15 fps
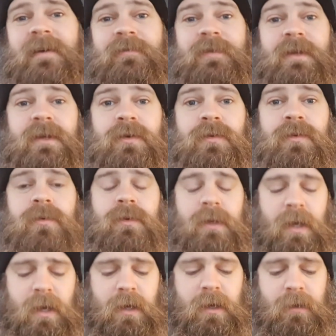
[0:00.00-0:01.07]
a video.
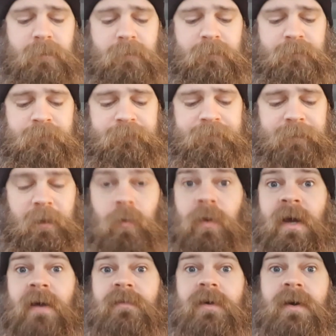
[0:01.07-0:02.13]
We
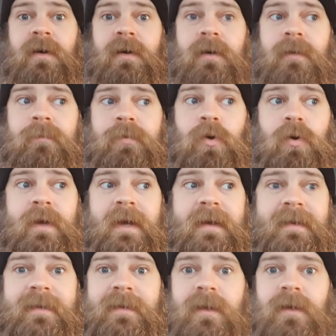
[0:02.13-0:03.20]
have a
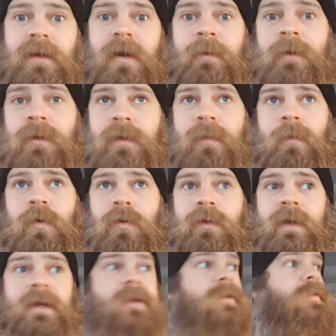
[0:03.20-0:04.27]
broadcast coming tomorrow
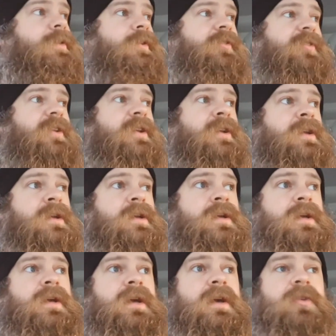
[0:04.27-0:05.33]
night, Thursday.
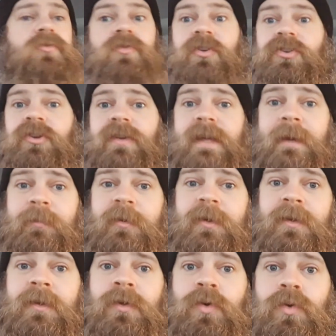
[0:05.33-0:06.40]
It's Richard
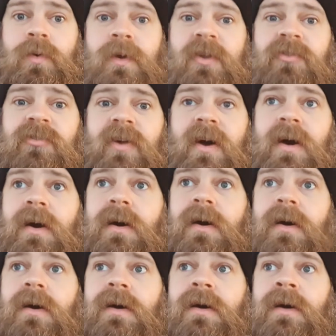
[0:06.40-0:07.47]
Gibson, who is
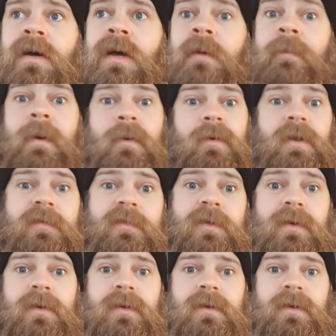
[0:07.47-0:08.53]
a
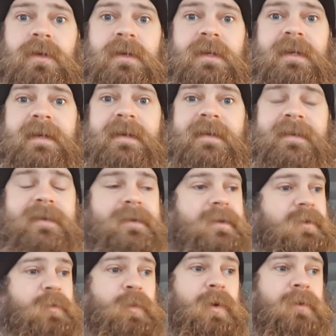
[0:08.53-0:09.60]
powerlifter.
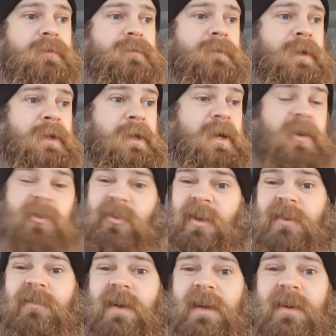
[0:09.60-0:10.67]
He's won and
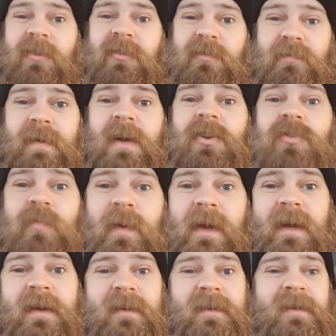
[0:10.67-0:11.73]
set records in bench
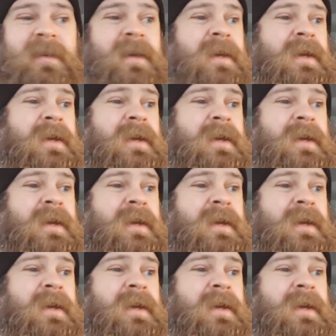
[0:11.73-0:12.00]
press.